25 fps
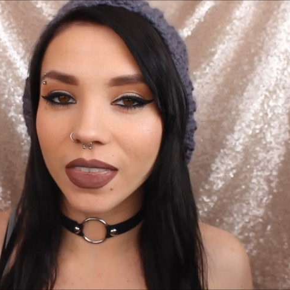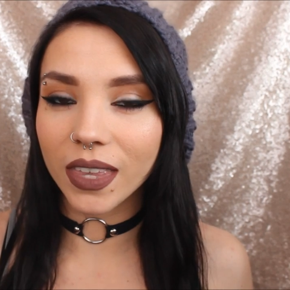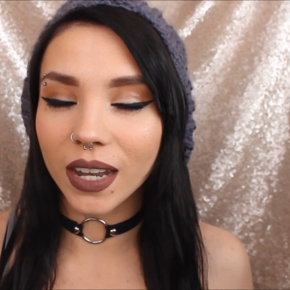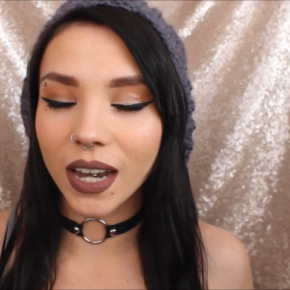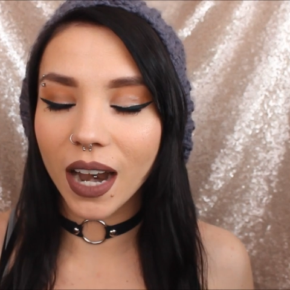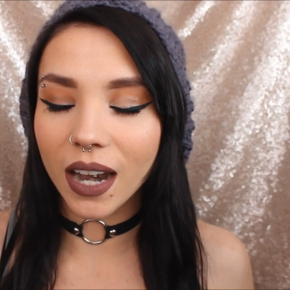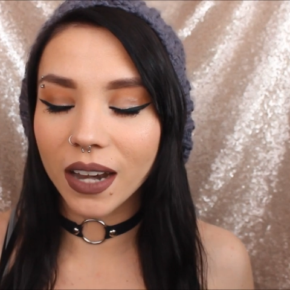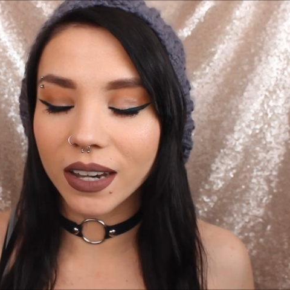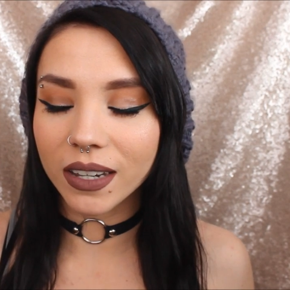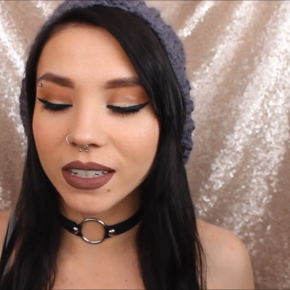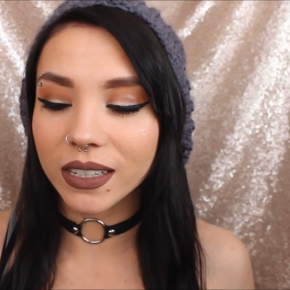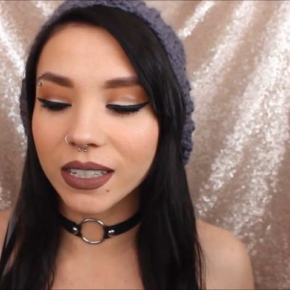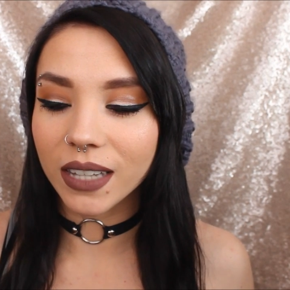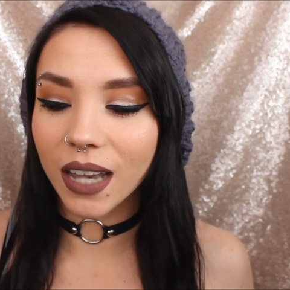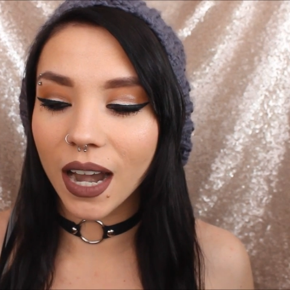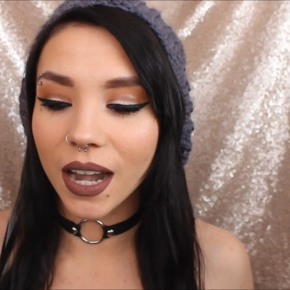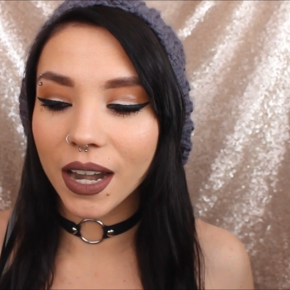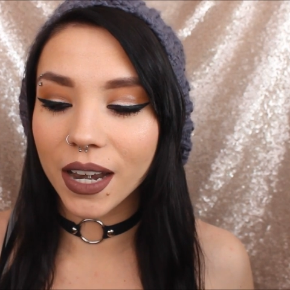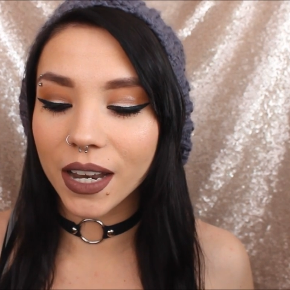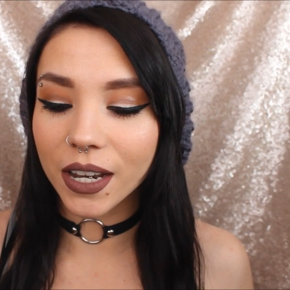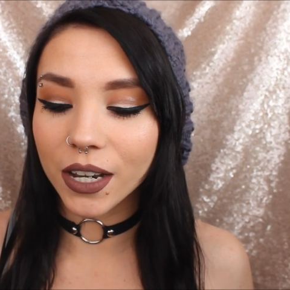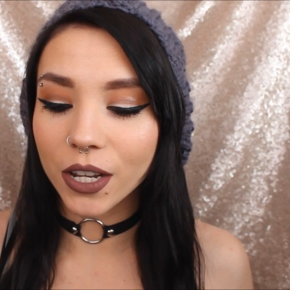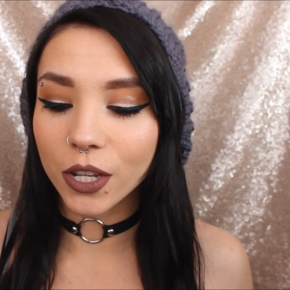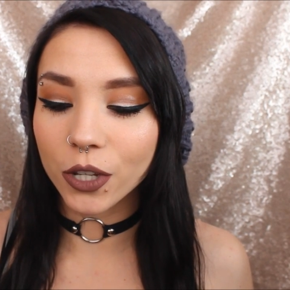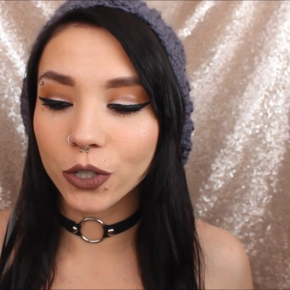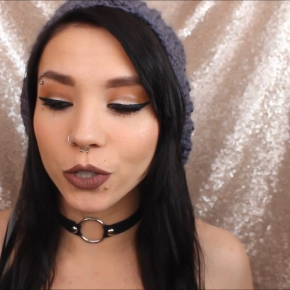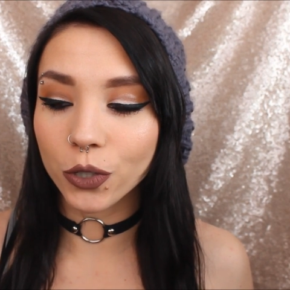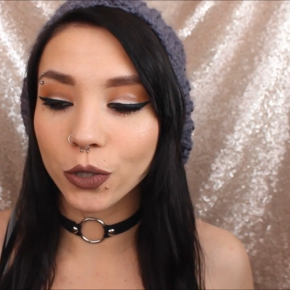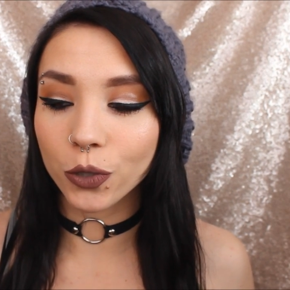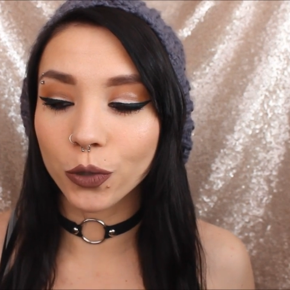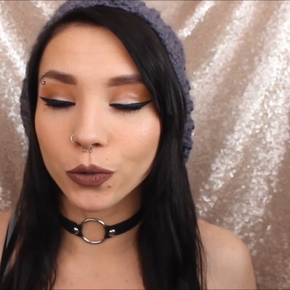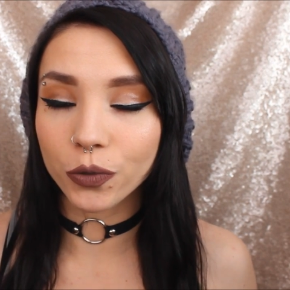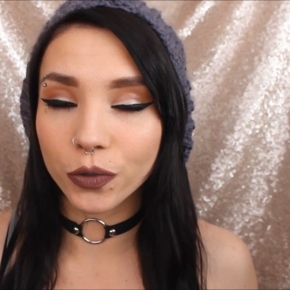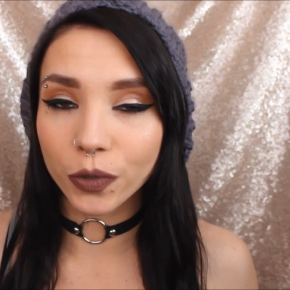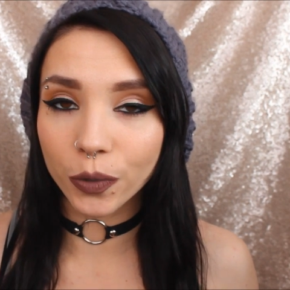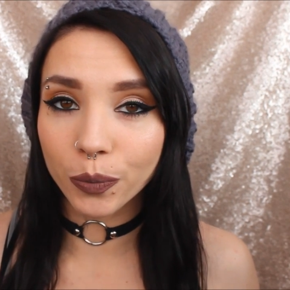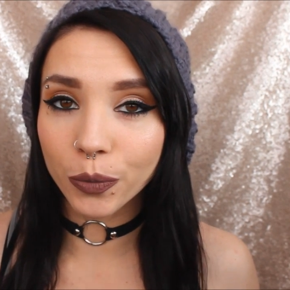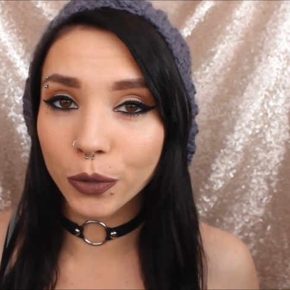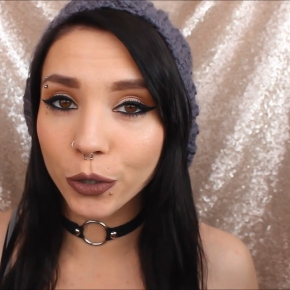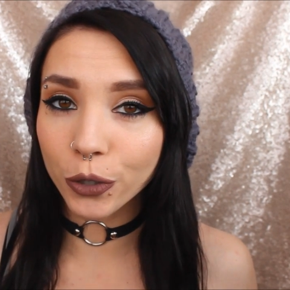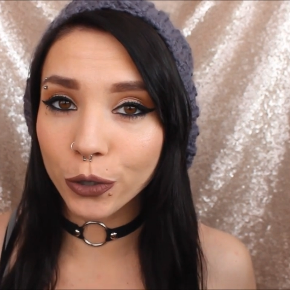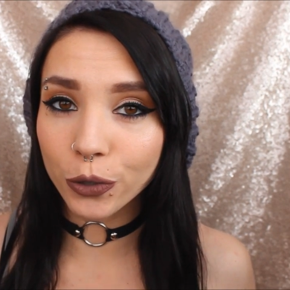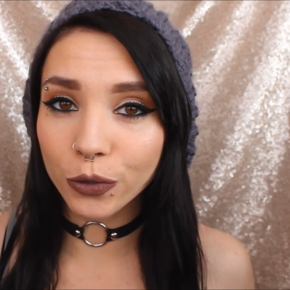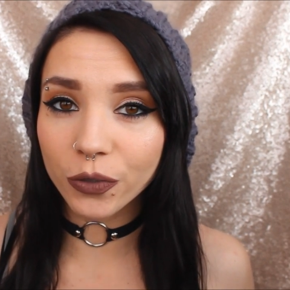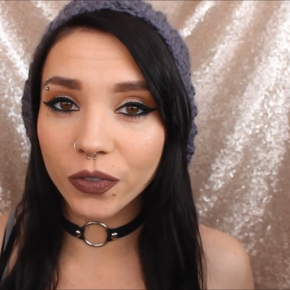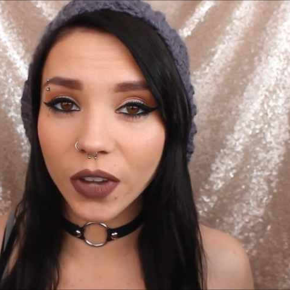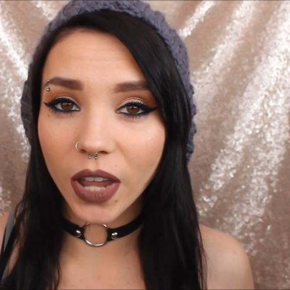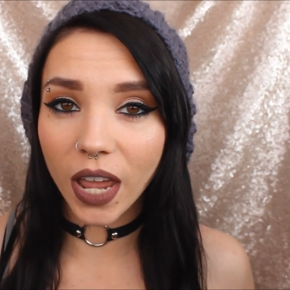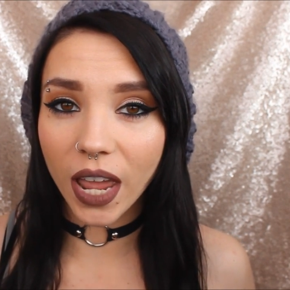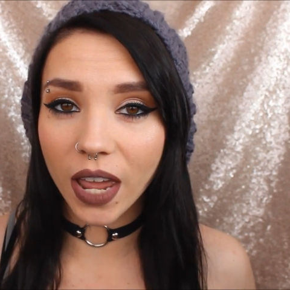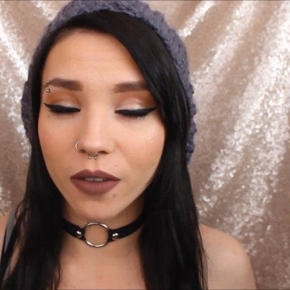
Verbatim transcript: that I decided to remove.